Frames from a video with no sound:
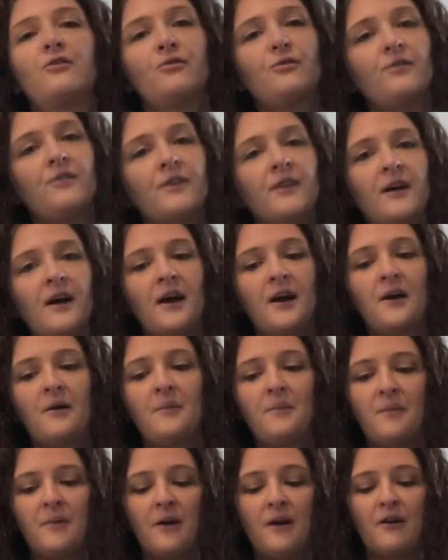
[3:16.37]
third a
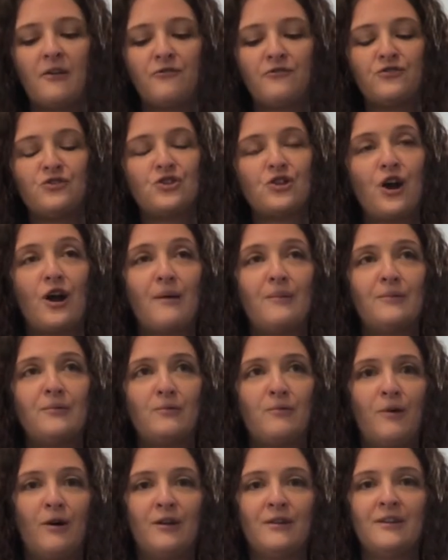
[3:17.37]
cup of chopped
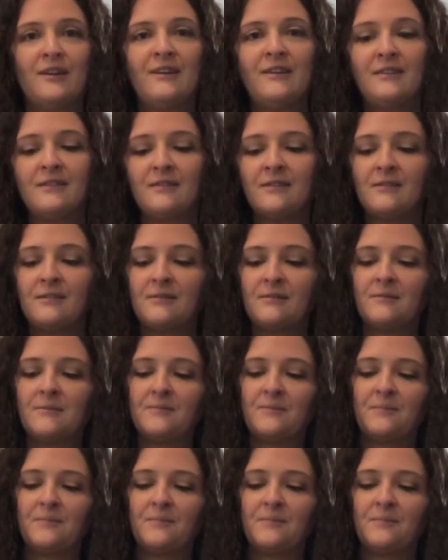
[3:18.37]
walnuts.